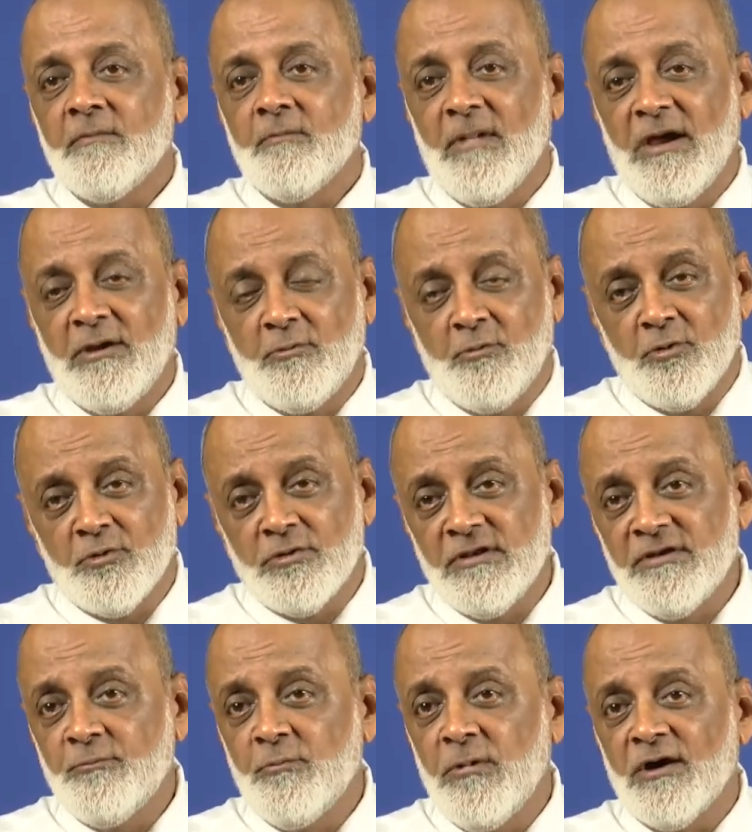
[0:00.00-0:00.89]
My good
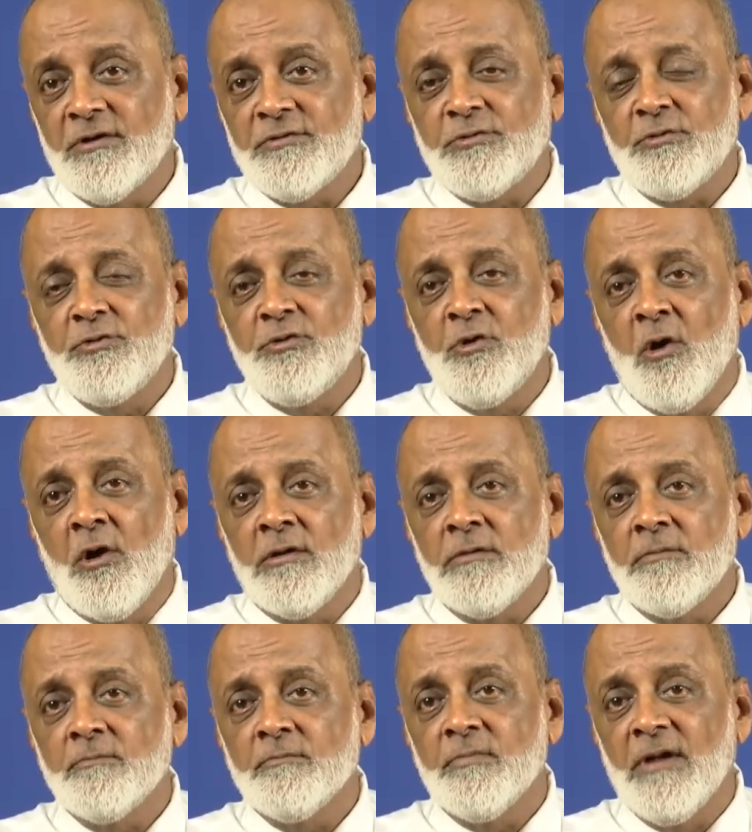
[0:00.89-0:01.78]
work to you
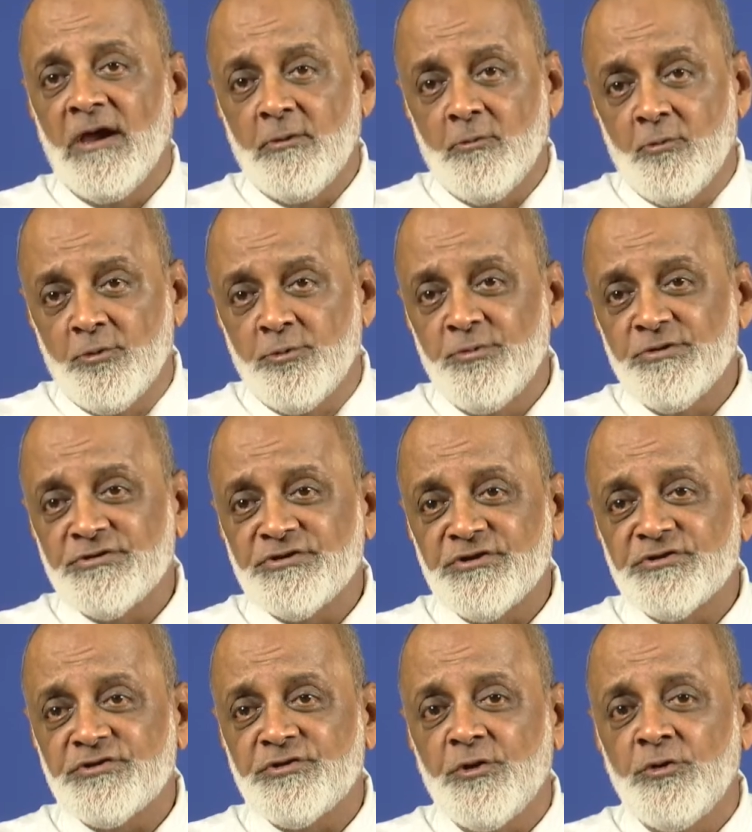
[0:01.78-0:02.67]
all, my good
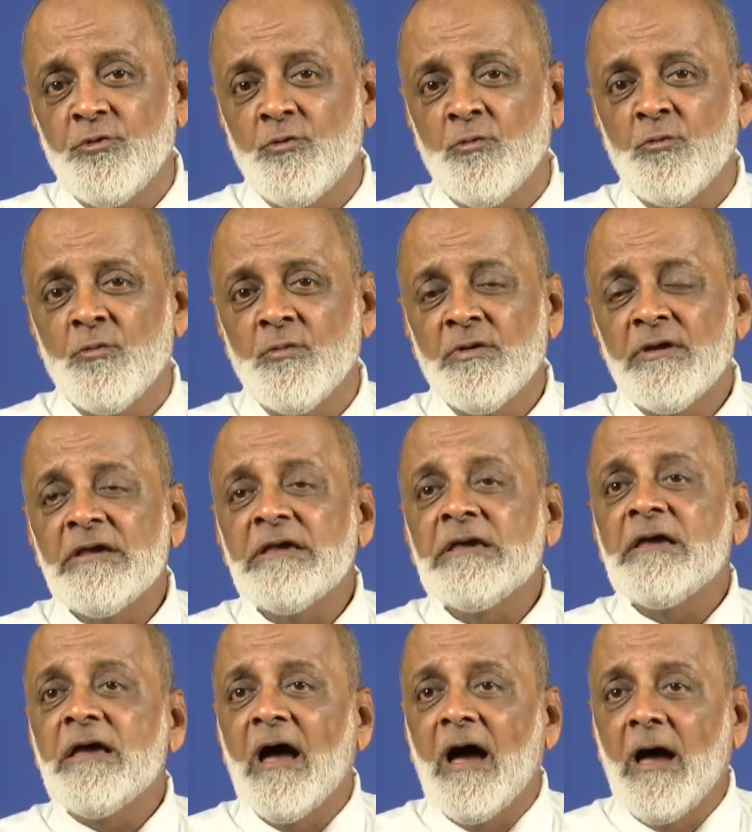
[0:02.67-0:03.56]
wishes to you.
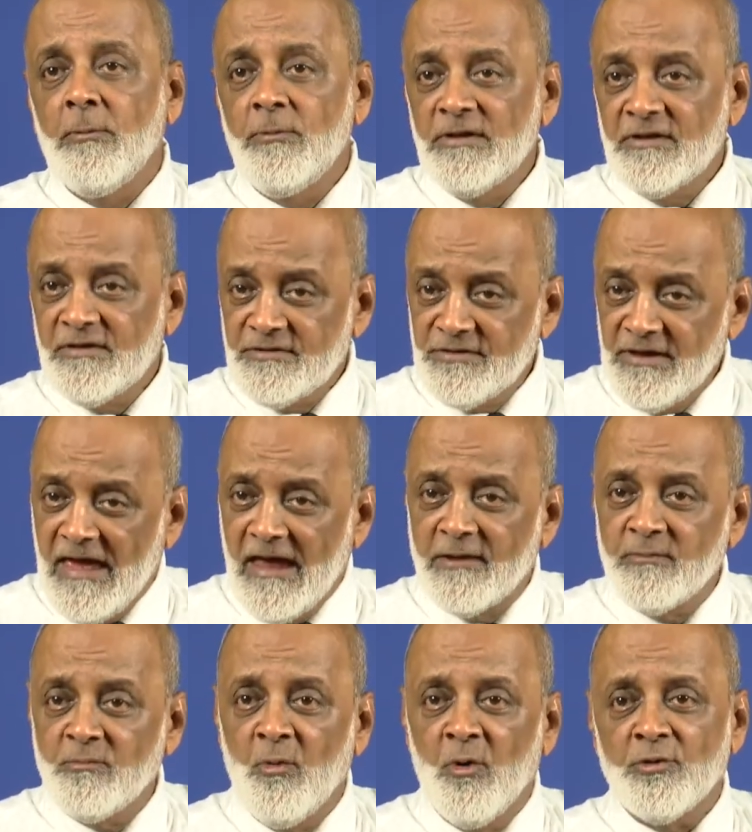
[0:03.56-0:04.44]
I will
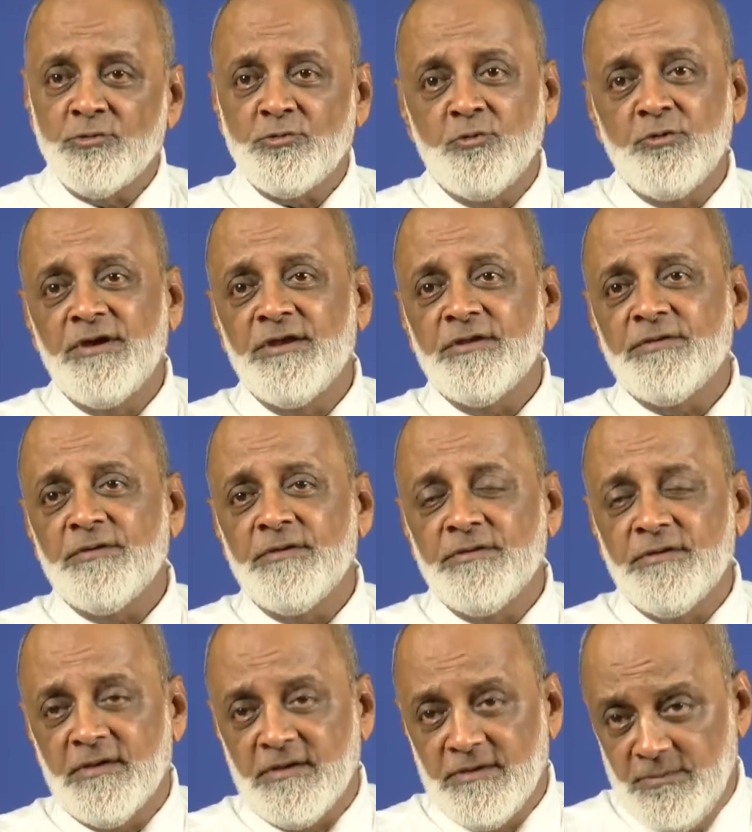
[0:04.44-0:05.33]
add more to it
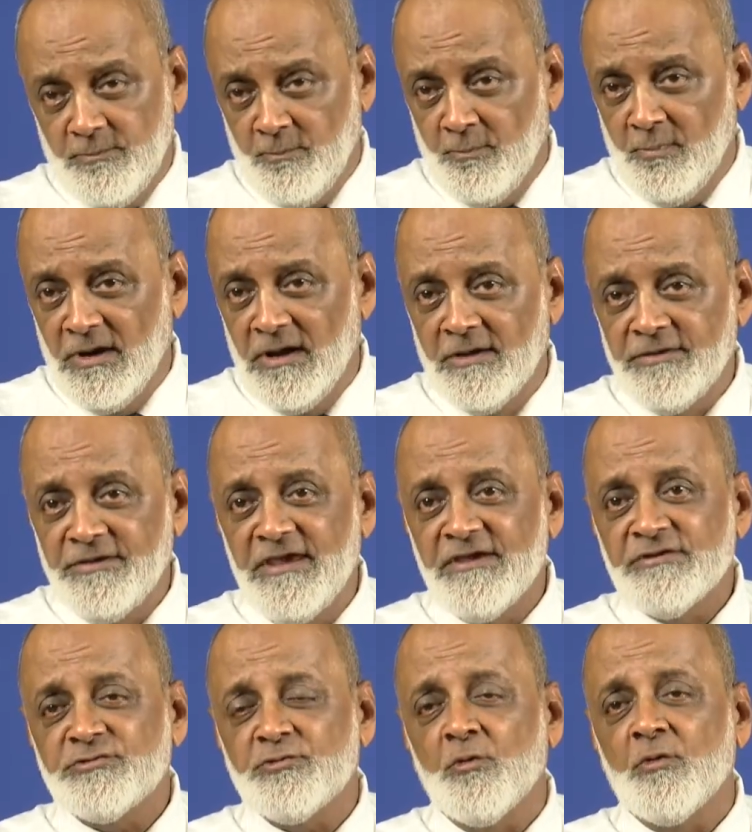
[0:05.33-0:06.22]
in the
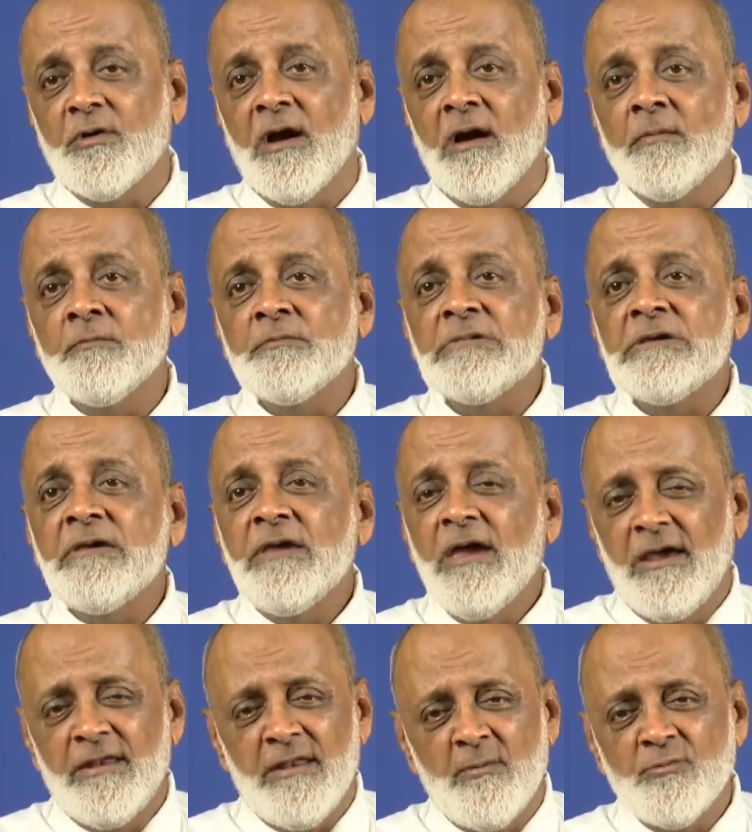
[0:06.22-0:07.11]
days to come
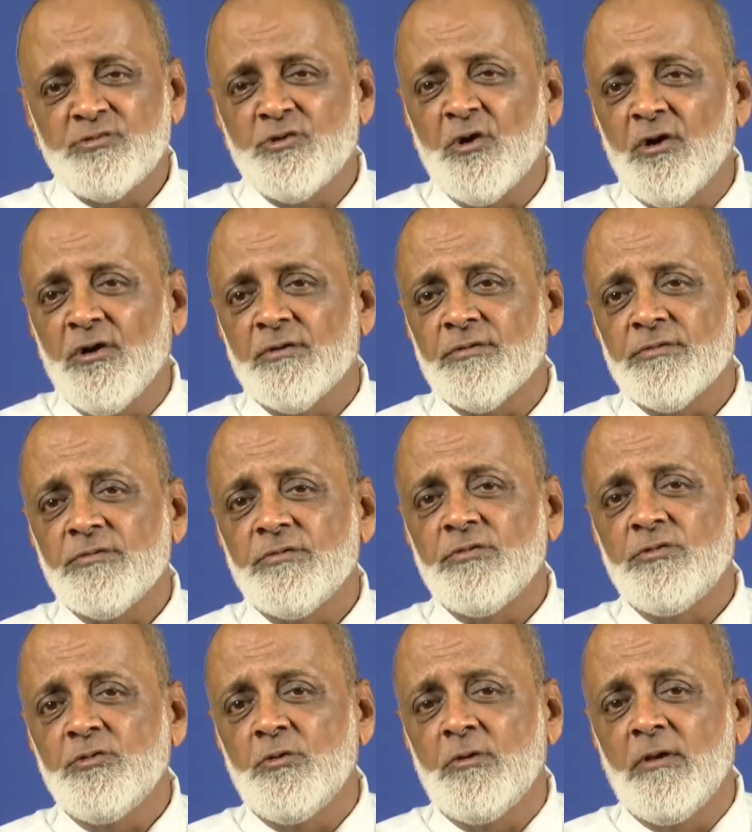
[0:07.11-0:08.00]
and I'm
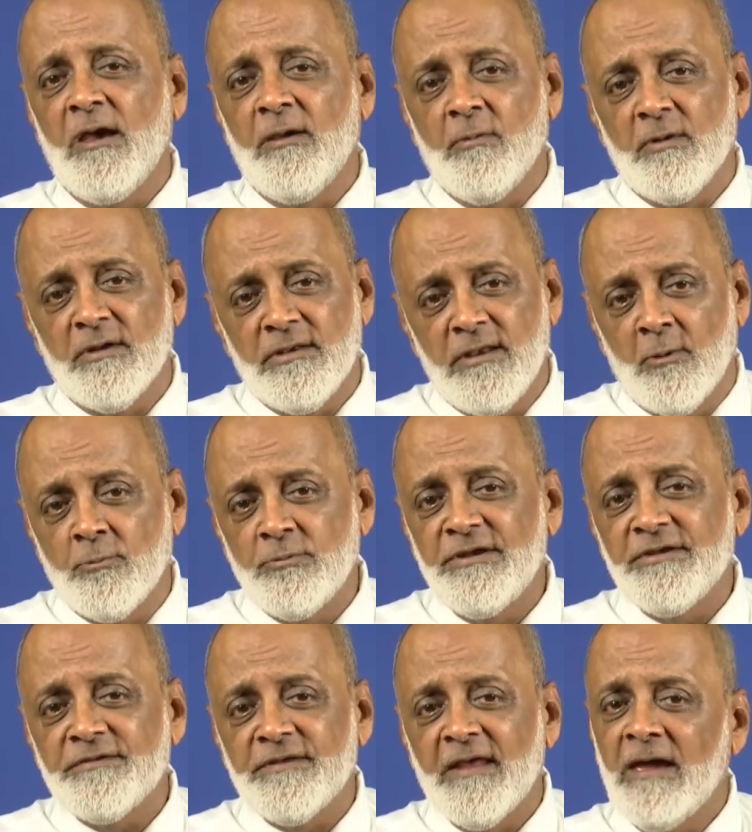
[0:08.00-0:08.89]
sure you will have a
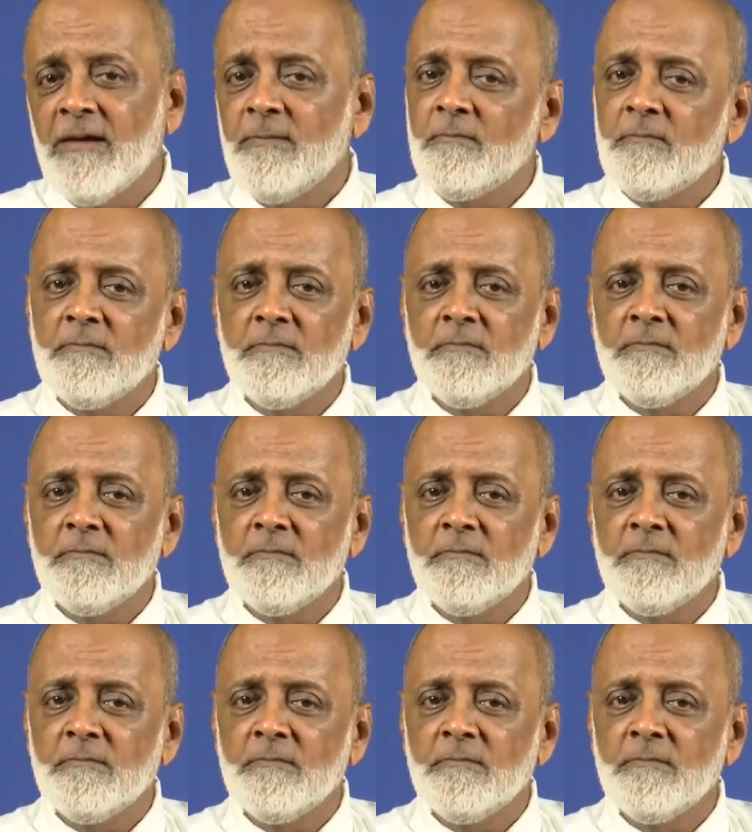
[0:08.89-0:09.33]
lovely time.